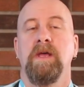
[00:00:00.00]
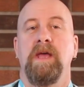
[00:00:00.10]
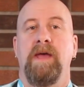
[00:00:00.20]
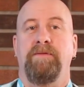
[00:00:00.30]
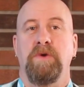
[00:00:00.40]

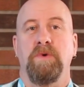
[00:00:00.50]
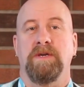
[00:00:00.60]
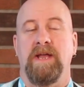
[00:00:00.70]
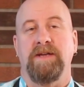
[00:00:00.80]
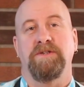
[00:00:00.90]
If you would
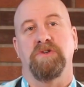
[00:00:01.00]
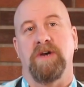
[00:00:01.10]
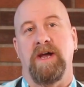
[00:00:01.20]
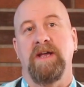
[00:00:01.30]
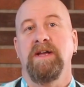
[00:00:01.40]
like to
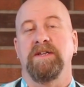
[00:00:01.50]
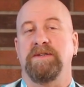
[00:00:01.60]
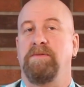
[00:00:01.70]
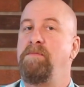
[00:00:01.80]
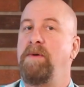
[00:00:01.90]
try
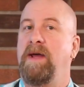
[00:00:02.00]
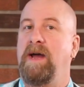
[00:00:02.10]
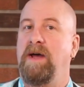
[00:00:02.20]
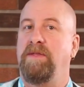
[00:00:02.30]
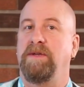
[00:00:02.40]
some of my
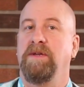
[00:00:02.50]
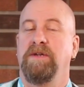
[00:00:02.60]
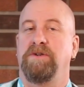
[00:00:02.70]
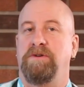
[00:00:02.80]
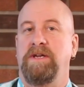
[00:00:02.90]
other
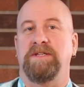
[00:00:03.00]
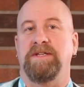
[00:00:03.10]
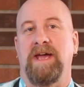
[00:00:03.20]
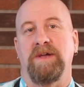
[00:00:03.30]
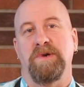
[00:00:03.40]
treats
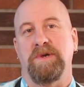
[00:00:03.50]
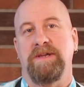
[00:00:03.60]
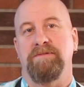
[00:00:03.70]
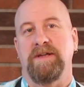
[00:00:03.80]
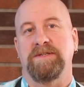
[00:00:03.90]
and
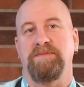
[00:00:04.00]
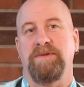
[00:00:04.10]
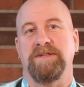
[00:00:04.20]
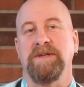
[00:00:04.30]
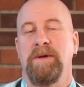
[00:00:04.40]
cookie
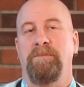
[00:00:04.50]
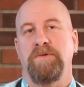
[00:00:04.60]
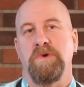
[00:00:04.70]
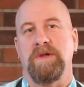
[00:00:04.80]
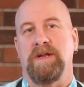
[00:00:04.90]
recipes,
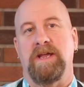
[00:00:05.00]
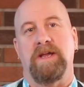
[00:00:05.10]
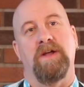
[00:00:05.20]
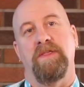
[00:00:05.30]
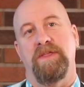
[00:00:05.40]
you can click
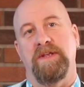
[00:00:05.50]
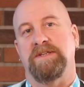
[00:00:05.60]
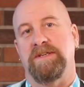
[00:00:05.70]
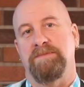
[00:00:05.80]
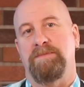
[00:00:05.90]
on
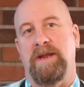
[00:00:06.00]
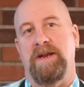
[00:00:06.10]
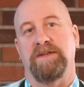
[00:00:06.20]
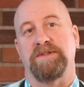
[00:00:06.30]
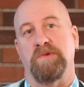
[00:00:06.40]
this
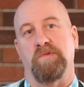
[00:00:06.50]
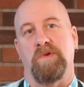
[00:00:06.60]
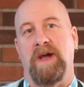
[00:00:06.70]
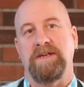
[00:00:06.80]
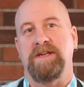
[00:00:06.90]
playlist
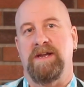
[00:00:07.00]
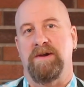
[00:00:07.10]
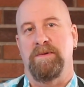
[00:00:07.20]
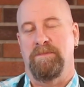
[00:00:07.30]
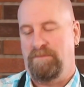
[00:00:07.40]
right
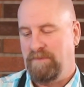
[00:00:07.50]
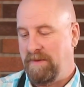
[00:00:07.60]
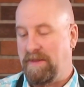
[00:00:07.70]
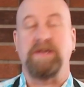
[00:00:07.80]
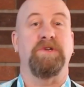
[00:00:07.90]
here.
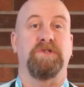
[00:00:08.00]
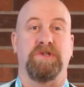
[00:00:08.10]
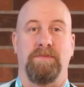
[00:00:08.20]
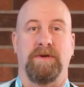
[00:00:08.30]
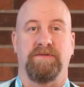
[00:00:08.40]
Thank you
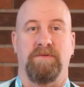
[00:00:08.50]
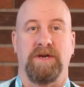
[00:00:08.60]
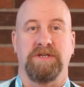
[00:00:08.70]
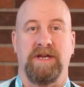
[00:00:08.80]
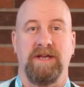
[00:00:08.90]
so much for
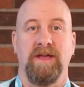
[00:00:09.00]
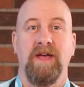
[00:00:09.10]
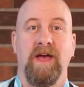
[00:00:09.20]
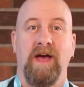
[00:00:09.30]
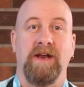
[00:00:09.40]
watching,
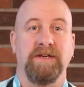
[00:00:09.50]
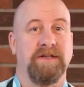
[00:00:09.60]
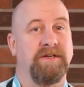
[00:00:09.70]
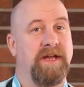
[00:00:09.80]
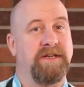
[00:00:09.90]
and
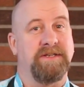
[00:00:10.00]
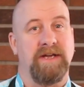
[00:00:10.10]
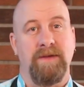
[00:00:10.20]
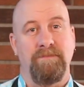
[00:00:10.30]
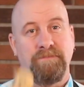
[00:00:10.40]
until next
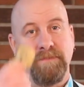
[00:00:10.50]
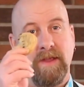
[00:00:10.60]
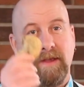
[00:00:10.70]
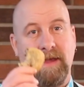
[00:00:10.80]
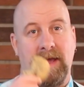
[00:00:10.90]
time,
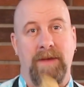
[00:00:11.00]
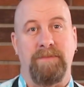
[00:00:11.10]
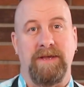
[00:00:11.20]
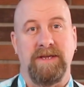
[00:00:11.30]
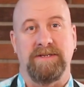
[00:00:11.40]

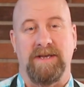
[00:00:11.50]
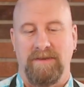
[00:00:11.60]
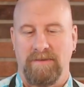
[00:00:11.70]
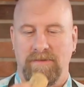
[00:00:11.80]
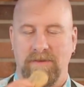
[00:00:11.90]
happy eating.